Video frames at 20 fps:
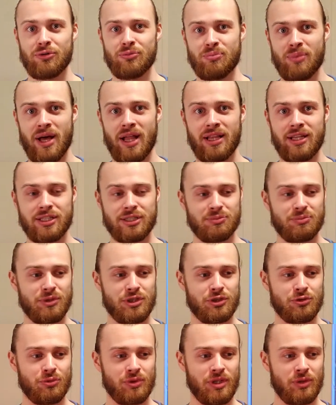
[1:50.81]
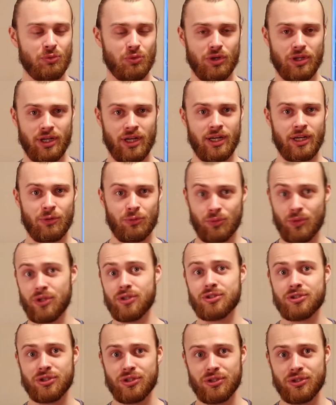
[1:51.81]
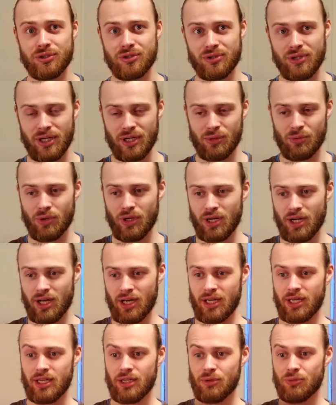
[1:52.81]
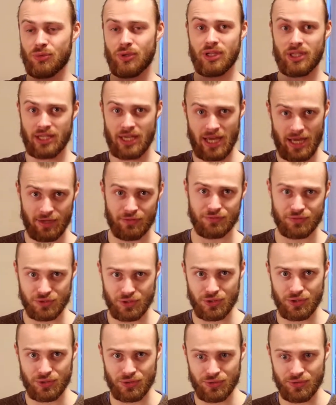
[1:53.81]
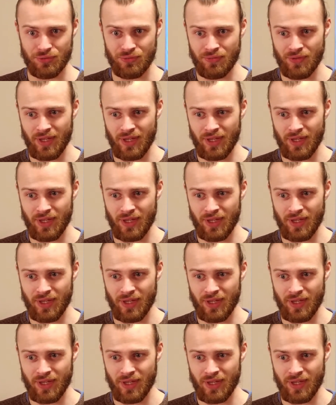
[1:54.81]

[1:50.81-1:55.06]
balance between what I want to do and what I really have to do.